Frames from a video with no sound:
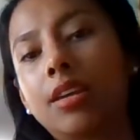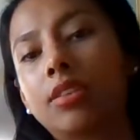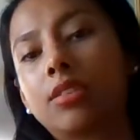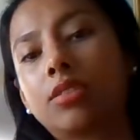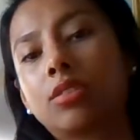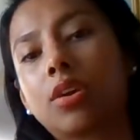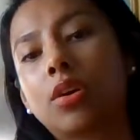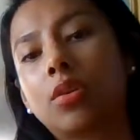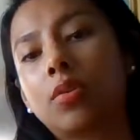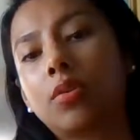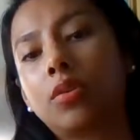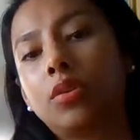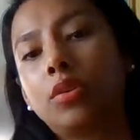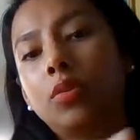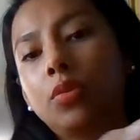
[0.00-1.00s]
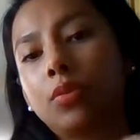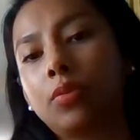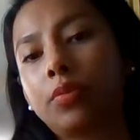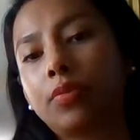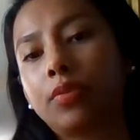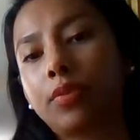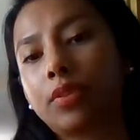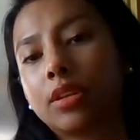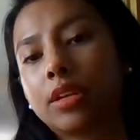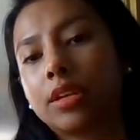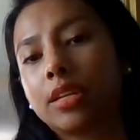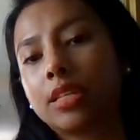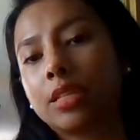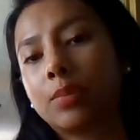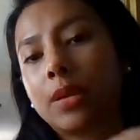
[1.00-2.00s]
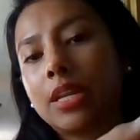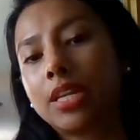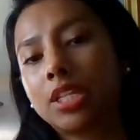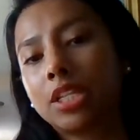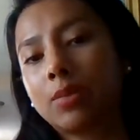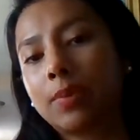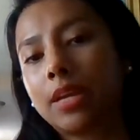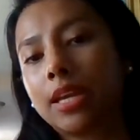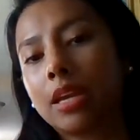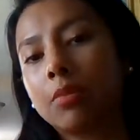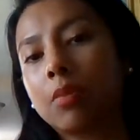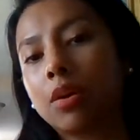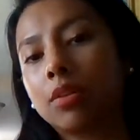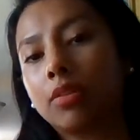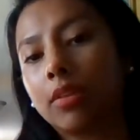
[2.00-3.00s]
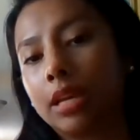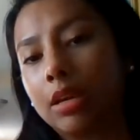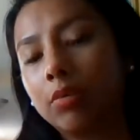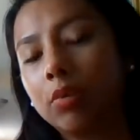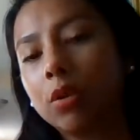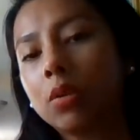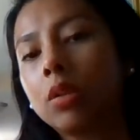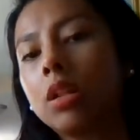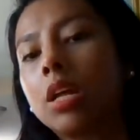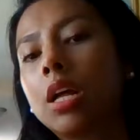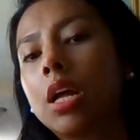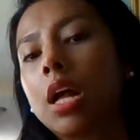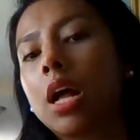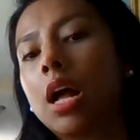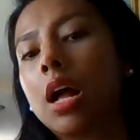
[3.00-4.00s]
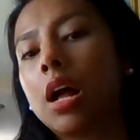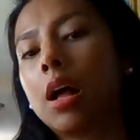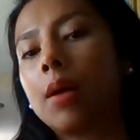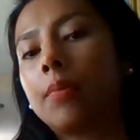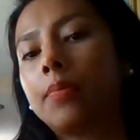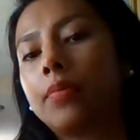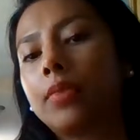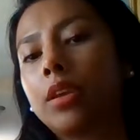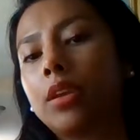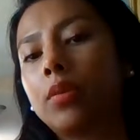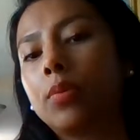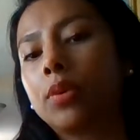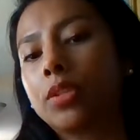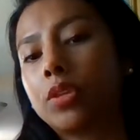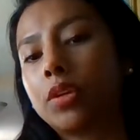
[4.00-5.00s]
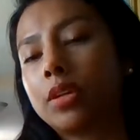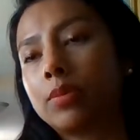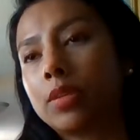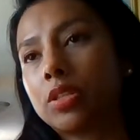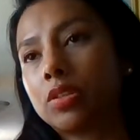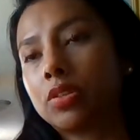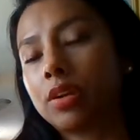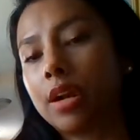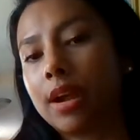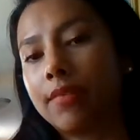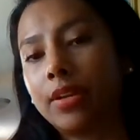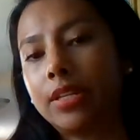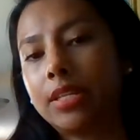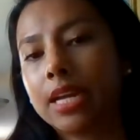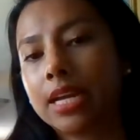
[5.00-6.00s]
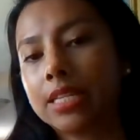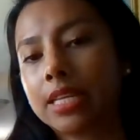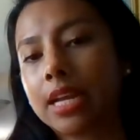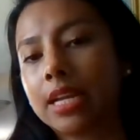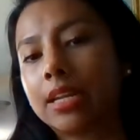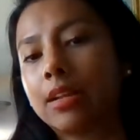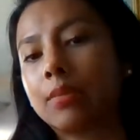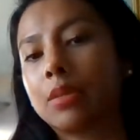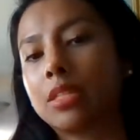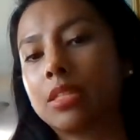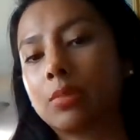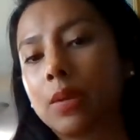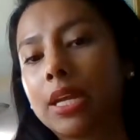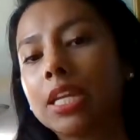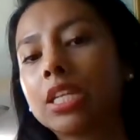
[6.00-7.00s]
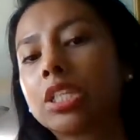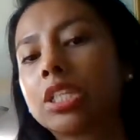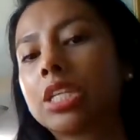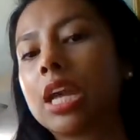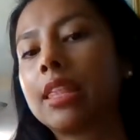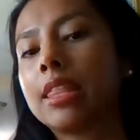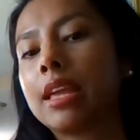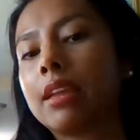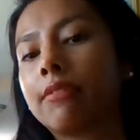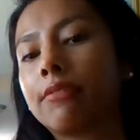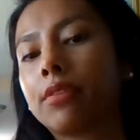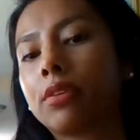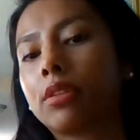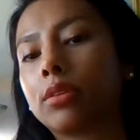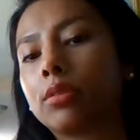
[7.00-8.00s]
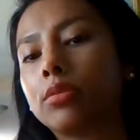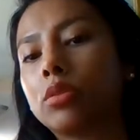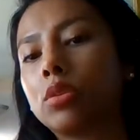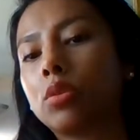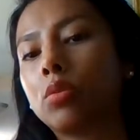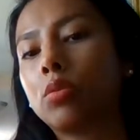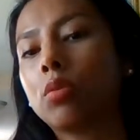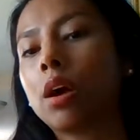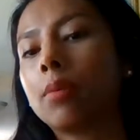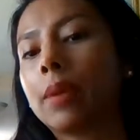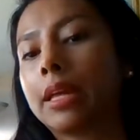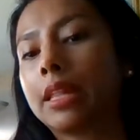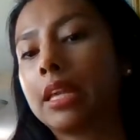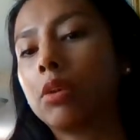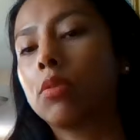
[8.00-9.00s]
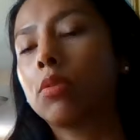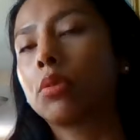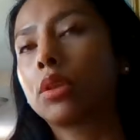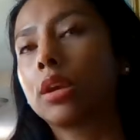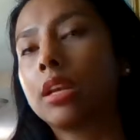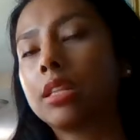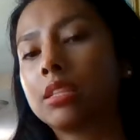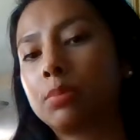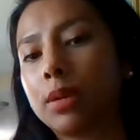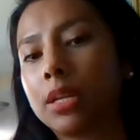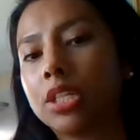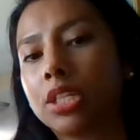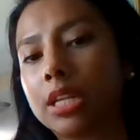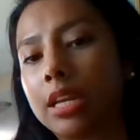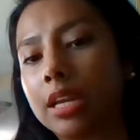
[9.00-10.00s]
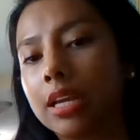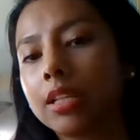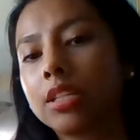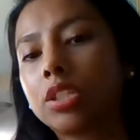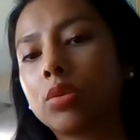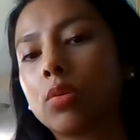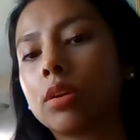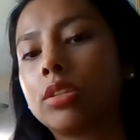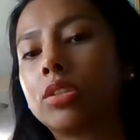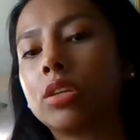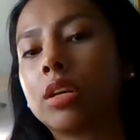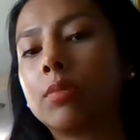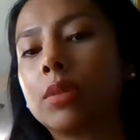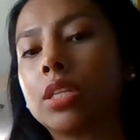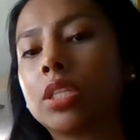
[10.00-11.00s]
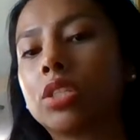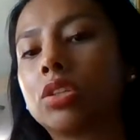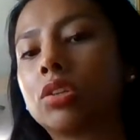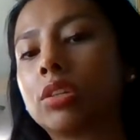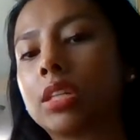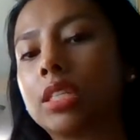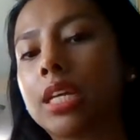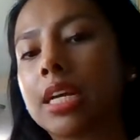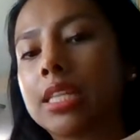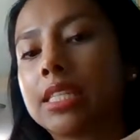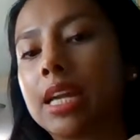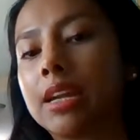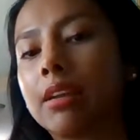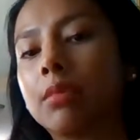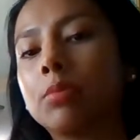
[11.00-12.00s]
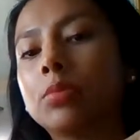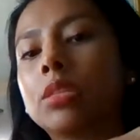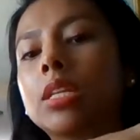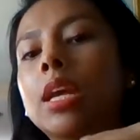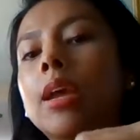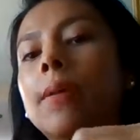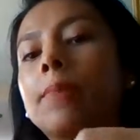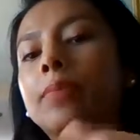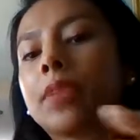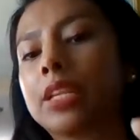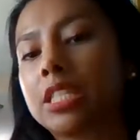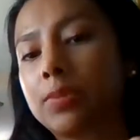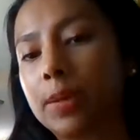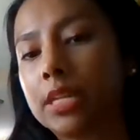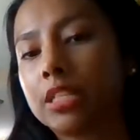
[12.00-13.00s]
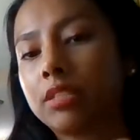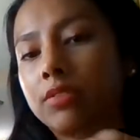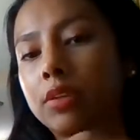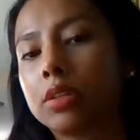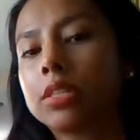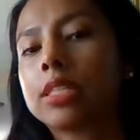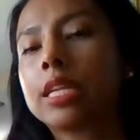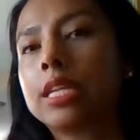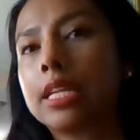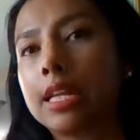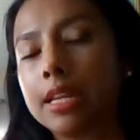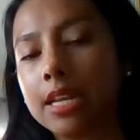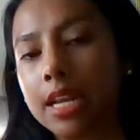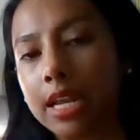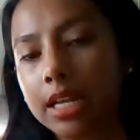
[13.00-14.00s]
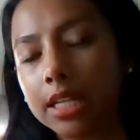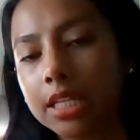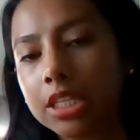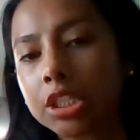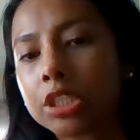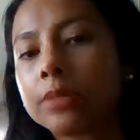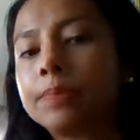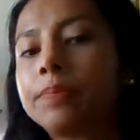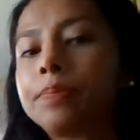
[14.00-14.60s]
so for the Spanish-speaking monolingual, you want to administer every test item in Spanish, and then for those who are bilingual in Spanish and English, you want to administer the test items in Spanish first and then in English.